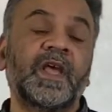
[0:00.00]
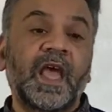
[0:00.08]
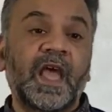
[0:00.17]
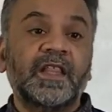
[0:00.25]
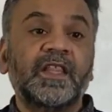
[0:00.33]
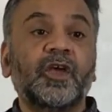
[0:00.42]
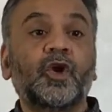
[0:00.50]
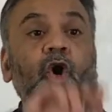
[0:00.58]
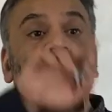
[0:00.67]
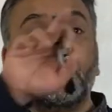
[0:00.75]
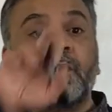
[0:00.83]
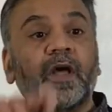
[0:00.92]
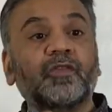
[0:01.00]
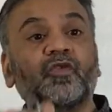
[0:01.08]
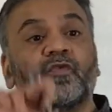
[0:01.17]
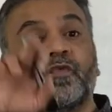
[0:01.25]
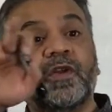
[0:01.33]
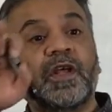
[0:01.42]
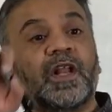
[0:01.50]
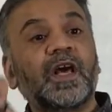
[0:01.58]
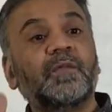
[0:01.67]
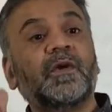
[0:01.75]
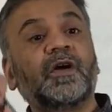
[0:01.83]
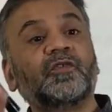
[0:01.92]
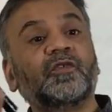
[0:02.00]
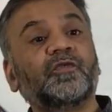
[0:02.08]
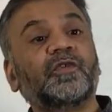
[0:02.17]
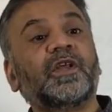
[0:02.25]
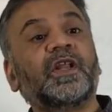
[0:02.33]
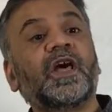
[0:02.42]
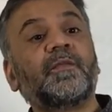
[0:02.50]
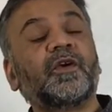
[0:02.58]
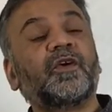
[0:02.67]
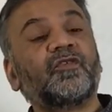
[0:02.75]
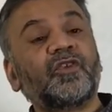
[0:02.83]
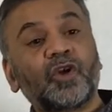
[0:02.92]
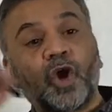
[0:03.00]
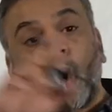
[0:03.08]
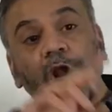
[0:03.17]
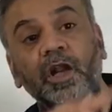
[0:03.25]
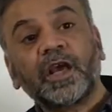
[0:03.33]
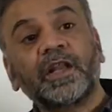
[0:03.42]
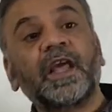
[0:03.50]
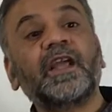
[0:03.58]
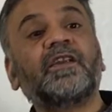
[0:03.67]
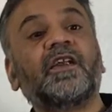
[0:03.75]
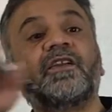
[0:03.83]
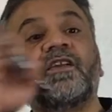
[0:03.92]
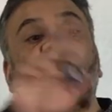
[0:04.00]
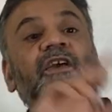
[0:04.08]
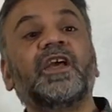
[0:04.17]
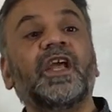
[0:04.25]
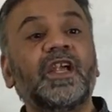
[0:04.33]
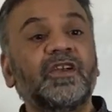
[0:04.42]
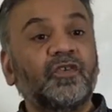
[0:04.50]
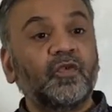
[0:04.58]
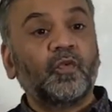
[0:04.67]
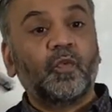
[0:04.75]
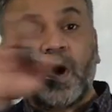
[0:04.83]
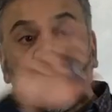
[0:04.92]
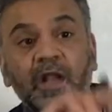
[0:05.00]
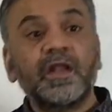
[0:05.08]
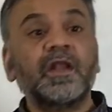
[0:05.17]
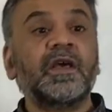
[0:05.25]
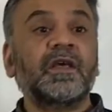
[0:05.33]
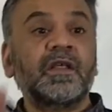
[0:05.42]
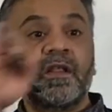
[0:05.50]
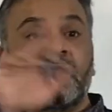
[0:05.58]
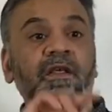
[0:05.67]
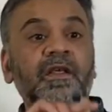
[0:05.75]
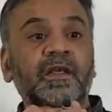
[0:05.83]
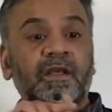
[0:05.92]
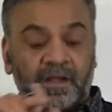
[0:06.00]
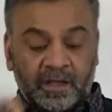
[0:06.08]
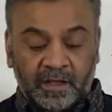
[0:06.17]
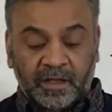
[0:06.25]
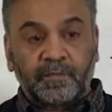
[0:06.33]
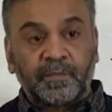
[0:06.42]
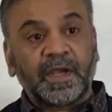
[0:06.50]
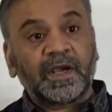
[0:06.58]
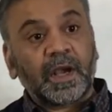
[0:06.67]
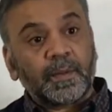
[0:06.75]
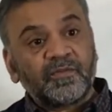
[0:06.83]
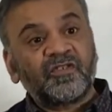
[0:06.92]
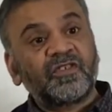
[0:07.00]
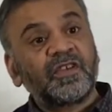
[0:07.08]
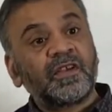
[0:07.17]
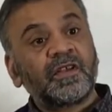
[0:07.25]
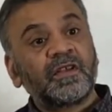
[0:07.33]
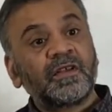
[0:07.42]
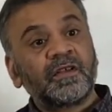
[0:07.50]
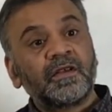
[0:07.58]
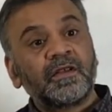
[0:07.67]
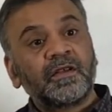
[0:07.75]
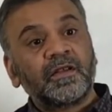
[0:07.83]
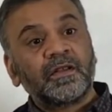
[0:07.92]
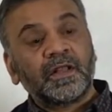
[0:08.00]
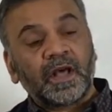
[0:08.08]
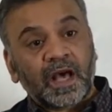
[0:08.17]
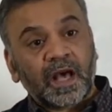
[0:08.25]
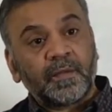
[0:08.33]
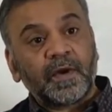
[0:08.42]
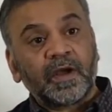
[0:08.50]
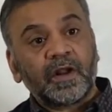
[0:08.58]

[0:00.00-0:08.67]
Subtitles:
And they are all ma'tufun ala because they are all connected into one, becomes the khabar